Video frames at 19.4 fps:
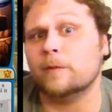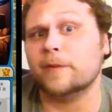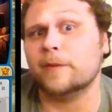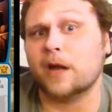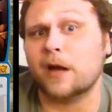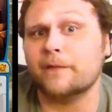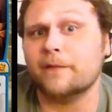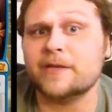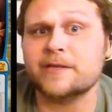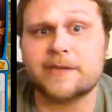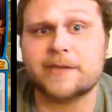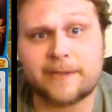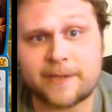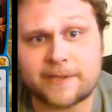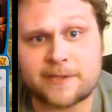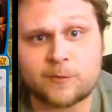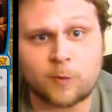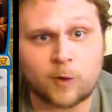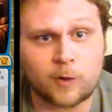I mean, obviously, it
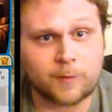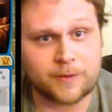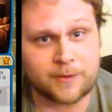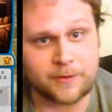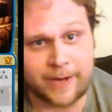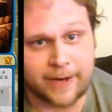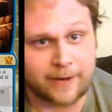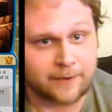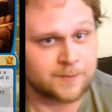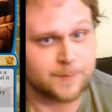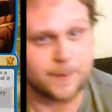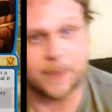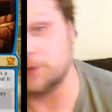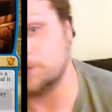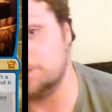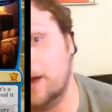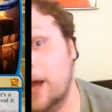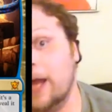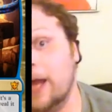doesn't work with your counter
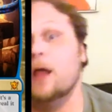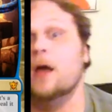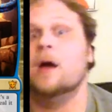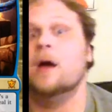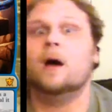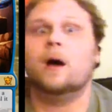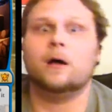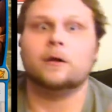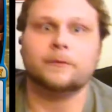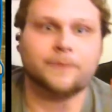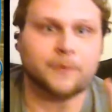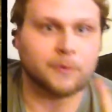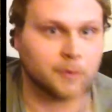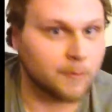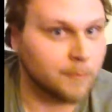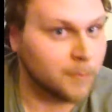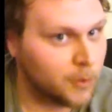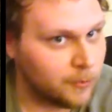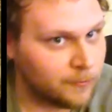spells, but all of your
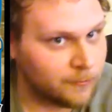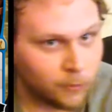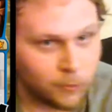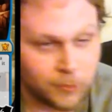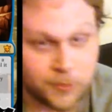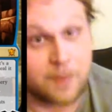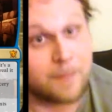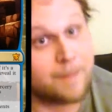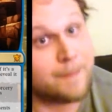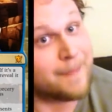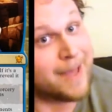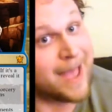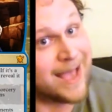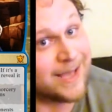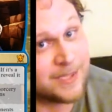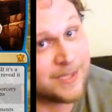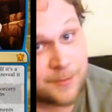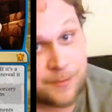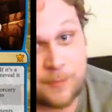removal, your
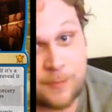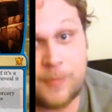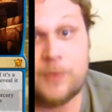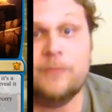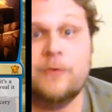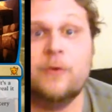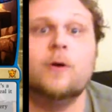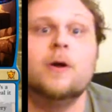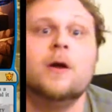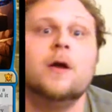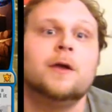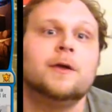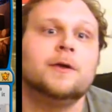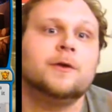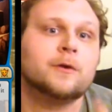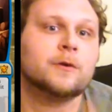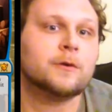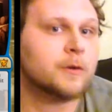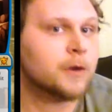mass removal,
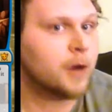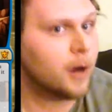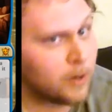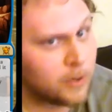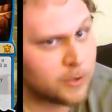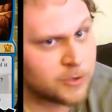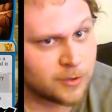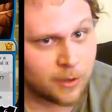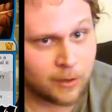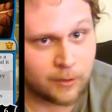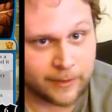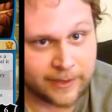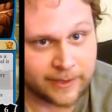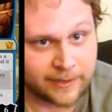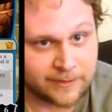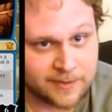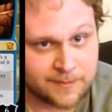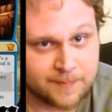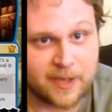your card
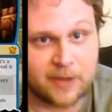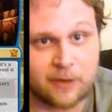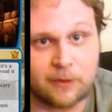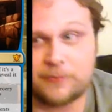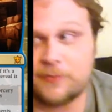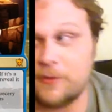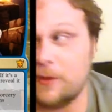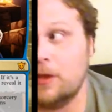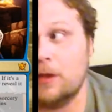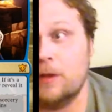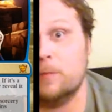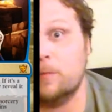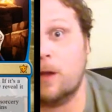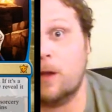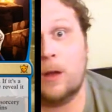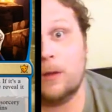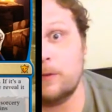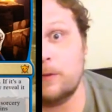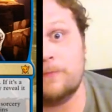drawing spells,
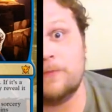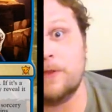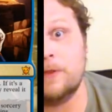all